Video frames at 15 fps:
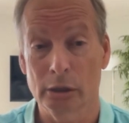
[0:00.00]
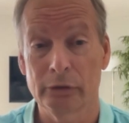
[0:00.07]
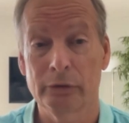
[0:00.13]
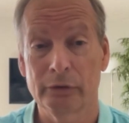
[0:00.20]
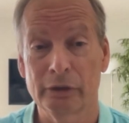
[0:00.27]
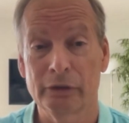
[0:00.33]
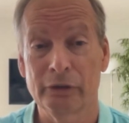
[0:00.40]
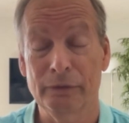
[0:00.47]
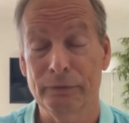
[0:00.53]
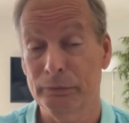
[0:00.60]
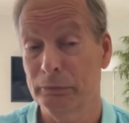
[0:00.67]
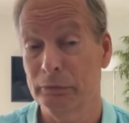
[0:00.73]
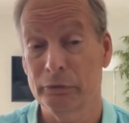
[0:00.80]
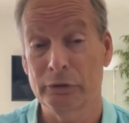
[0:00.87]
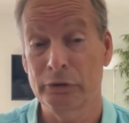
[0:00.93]

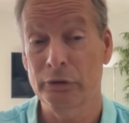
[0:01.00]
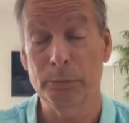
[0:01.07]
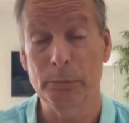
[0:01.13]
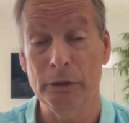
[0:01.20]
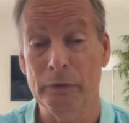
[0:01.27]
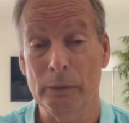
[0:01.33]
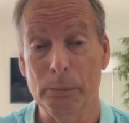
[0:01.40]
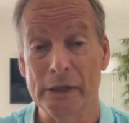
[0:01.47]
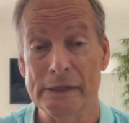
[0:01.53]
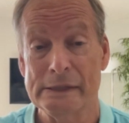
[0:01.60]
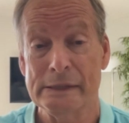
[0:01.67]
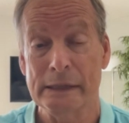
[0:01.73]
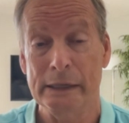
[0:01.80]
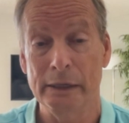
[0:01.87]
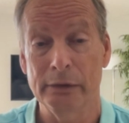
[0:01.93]
excuse me if I'm not
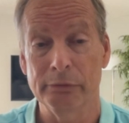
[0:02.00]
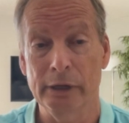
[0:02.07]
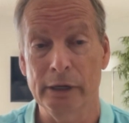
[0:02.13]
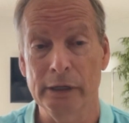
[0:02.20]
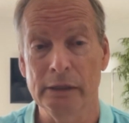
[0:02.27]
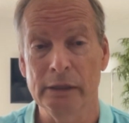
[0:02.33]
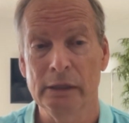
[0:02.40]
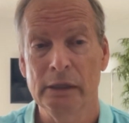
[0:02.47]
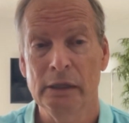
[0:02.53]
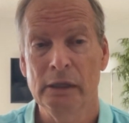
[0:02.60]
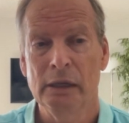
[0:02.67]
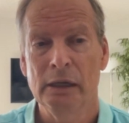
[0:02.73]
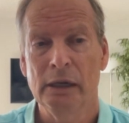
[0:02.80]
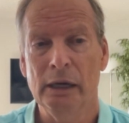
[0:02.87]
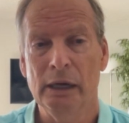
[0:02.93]
saying it right.
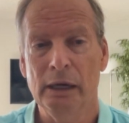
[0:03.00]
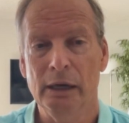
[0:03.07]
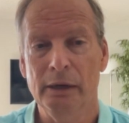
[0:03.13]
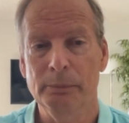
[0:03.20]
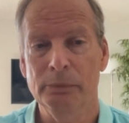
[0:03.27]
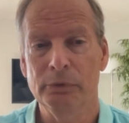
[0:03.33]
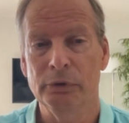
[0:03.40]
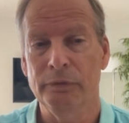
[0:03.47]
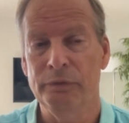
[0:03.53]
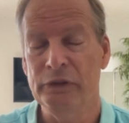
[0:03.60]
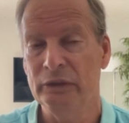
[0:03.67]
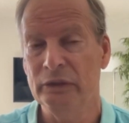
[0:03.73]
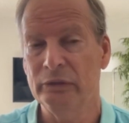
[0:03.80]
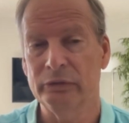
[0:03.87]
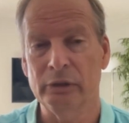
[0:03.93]
Her
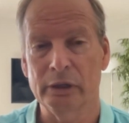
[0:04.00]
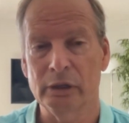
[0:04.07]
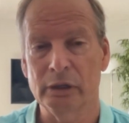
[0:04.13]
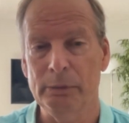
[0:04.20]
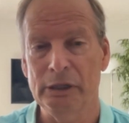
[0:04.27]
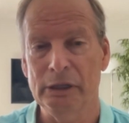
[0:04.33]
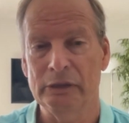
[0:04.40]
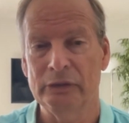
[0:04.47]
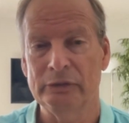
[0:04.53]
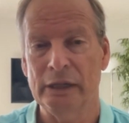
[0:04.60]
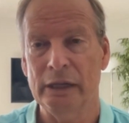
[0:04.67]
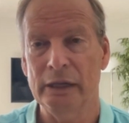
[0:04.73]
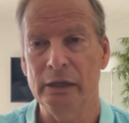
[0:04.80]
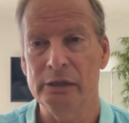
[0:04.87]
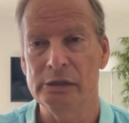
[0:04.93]
visa is not going to be
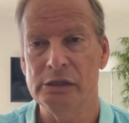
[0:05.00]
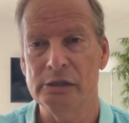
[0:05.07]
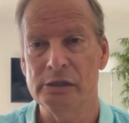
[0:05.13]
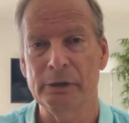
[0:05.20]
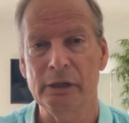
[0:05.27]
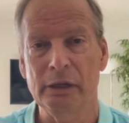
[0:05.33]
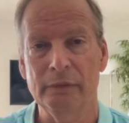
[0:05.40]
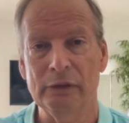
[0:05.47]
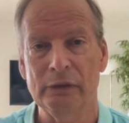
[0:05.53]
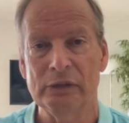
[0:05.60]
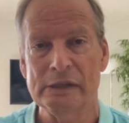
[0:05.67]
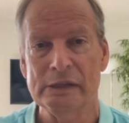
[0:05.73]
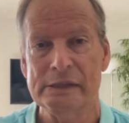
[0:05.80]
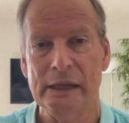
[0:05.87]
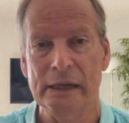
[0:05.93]
extended. She's been given
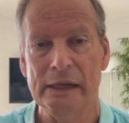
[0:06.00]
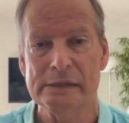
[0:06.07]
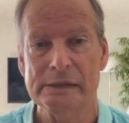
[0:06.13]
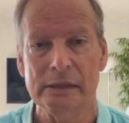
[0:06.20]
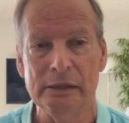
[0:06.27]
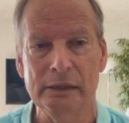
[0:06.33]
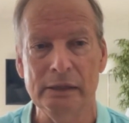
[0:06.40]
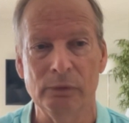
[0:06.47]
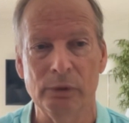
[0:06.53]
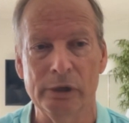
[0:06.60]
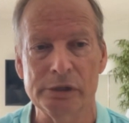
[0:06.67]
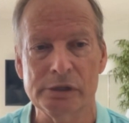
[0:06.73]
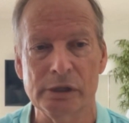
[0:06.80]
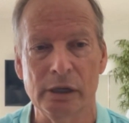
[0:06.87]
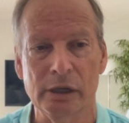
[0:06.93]
6 days to leave
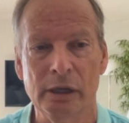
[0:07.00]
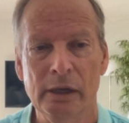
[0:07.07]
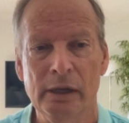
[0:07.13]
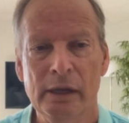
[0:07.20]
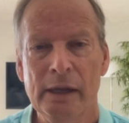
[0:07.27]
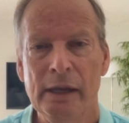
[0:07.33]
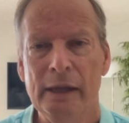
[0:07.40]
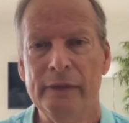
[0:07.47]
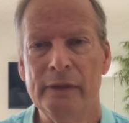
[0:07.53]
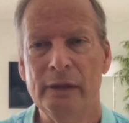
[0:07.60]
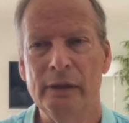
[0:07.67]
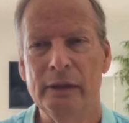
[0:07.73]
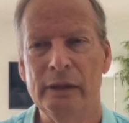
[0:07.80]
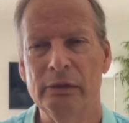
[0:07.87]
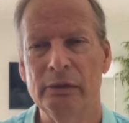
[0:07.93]
Russia.
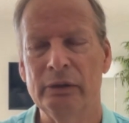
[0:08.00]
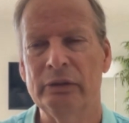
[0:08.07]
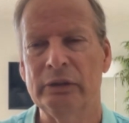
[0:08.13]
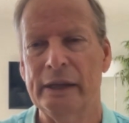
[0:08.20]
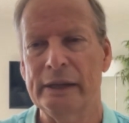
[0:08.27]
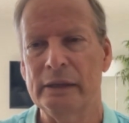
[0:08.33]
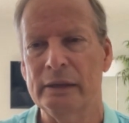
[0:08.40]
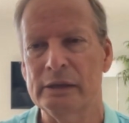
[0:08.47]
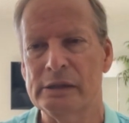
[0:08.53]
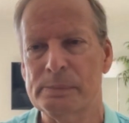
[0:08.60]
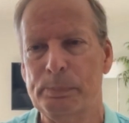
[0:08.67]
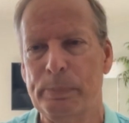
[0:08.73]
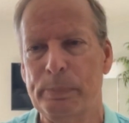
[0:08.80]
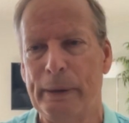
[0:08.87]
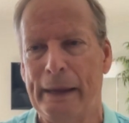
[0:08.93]
There is like this
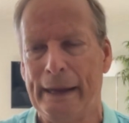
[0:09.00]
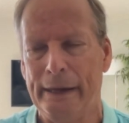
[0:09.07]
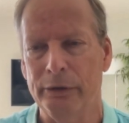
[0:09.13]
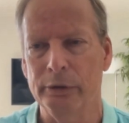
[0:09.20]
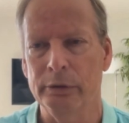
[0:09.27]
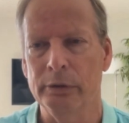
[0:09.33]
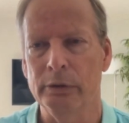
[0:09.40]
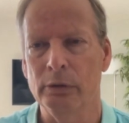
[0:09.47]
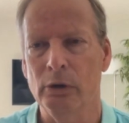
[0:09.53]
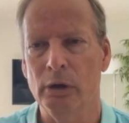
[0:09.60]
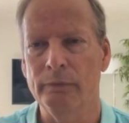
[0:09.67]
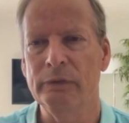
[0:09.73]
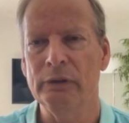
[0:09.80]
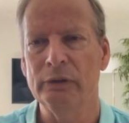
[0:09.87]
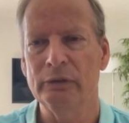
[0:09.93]
pattern,
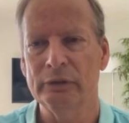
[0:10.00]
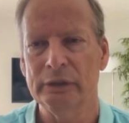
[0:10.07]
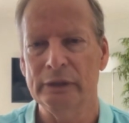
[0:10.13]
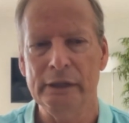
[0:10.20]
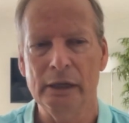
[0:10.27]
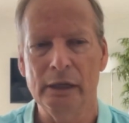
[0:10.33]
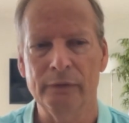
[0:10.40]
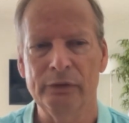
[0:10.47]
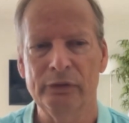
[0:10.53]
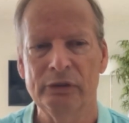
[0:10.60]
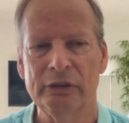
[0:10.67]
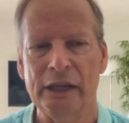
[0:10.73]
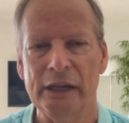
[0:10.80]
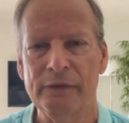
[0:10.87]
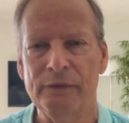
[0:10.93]
obviously, of
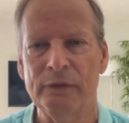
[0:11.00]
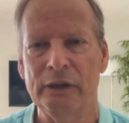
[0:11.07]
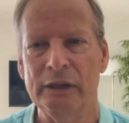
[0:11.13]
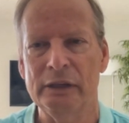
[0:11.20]
stifling